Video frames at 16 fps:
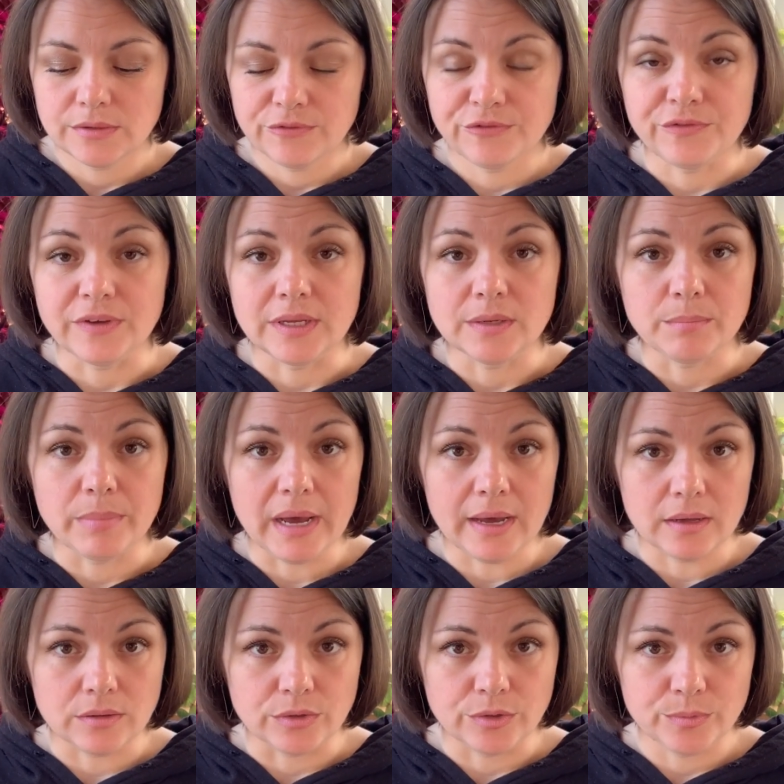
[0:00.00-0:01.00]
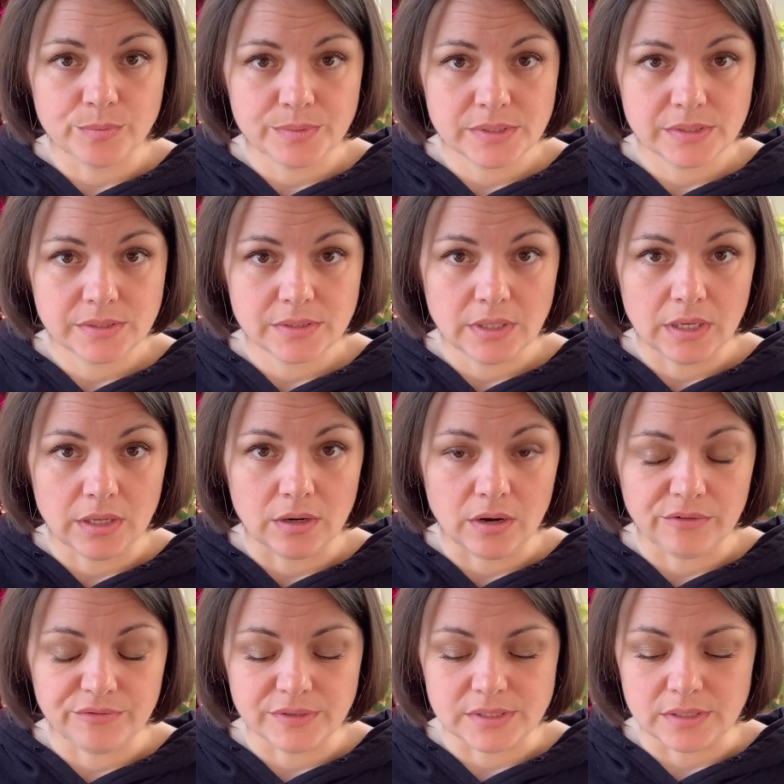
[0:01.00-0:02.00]
feedback loops in our
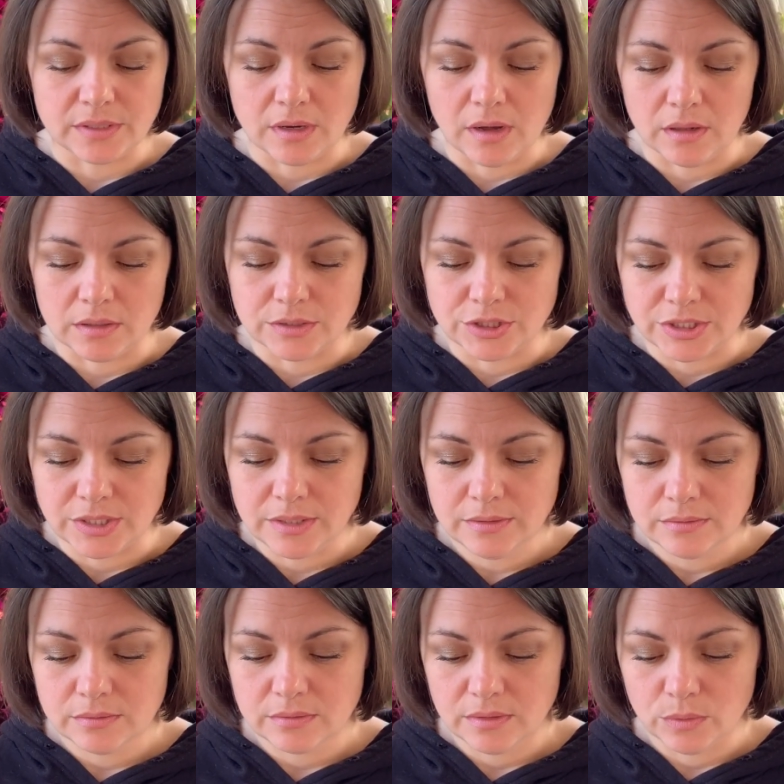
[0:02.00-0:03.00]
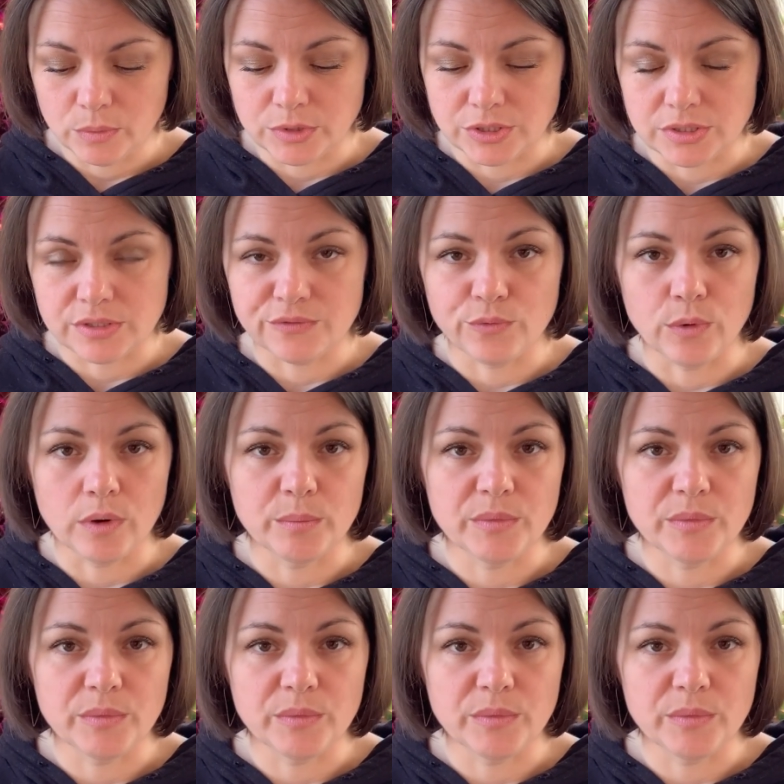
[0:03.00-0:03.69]
physiology, which is a form